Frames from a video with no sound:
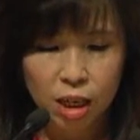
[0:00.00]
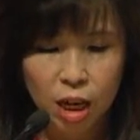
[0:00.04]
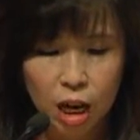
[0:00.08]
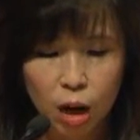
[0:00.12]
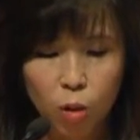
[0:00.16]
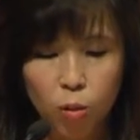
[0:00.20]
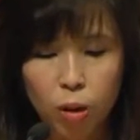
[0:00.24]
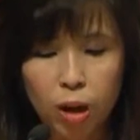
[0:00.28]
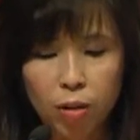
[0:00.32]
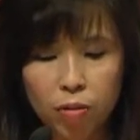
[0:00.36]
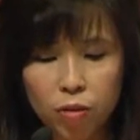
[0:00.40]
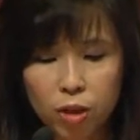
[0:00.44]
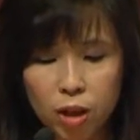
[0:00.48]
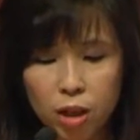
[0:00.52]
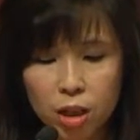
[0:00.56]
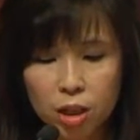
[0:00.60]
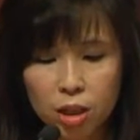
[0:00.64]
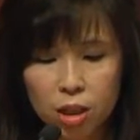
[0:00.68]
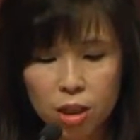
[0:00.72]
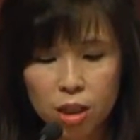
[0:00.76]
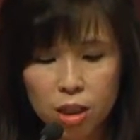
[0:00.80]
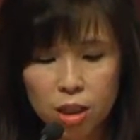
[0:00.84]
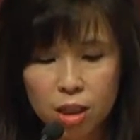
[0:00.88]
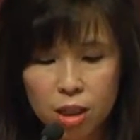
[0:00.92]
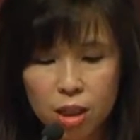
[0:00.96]
However,
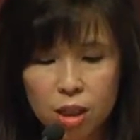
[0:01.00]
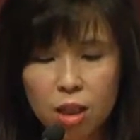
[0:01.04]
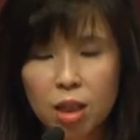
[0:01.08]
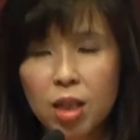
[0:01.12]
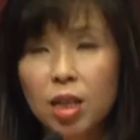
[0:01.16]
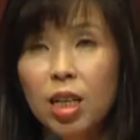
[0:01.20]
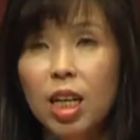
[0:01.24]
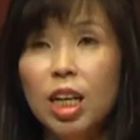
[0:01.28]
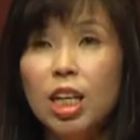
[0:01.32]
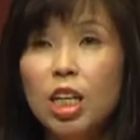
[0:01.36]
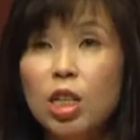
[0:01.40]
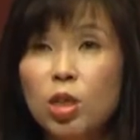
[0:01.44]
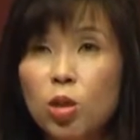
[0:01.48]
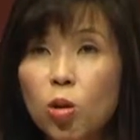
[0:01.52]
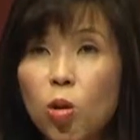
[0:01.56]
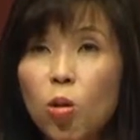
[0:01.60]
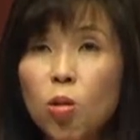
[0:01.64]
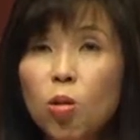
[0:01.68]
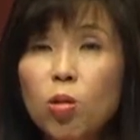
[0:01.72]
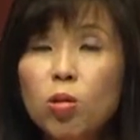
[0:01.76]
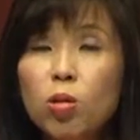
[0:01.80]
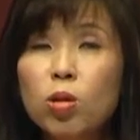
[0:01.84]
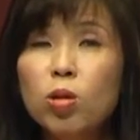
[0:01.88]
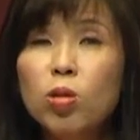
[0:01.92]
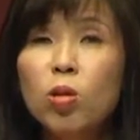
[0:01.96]
it is
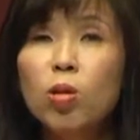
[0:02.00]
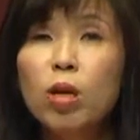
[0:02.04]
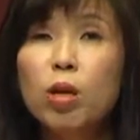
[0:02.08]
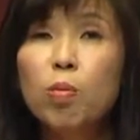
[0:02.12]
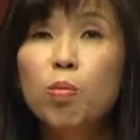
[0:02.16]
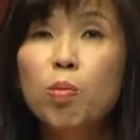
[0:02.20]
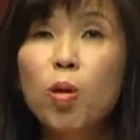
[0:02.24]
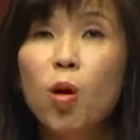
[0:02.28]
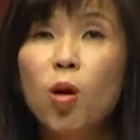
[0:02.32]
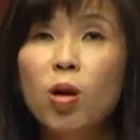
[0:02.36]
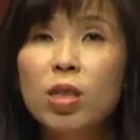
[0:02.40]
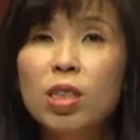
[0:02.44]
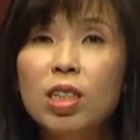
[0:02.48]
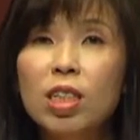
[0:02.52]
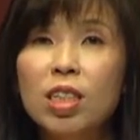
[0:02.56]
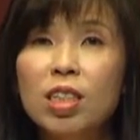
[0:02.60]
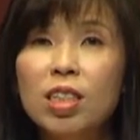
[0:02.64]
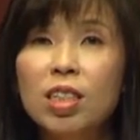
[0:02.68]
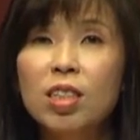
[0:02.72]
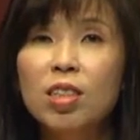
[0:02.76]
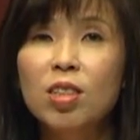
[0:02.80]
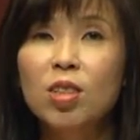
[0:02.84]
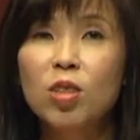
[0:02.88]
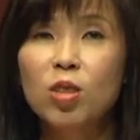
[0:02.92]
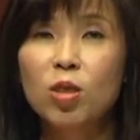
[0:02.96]
also
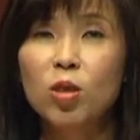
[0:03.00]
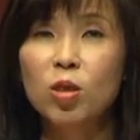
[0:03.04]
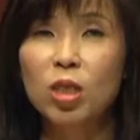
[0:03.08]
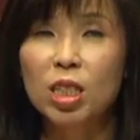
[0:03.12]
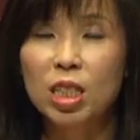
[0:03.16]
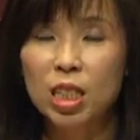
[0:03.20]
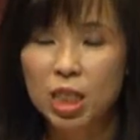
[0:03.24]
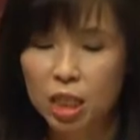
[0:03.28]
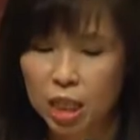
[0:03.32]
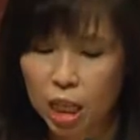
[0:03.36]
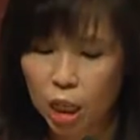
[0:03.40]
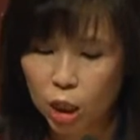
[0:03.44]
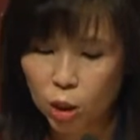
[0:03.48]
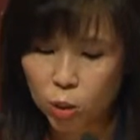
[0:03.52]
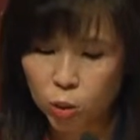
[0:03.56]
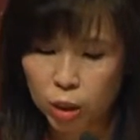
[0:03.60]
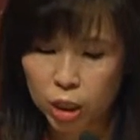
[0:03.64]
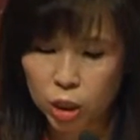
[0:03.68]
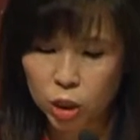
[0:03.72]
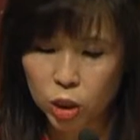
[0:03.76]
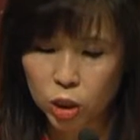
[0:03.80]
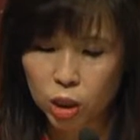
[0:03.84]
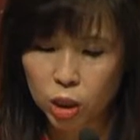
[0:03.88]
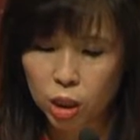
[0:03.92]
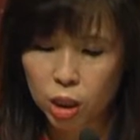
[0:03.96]
important to
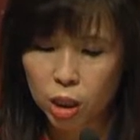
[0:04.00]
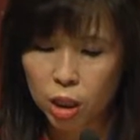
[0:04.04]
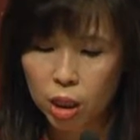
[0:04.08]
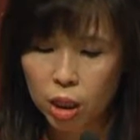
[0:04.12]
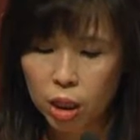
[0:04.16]
distinguish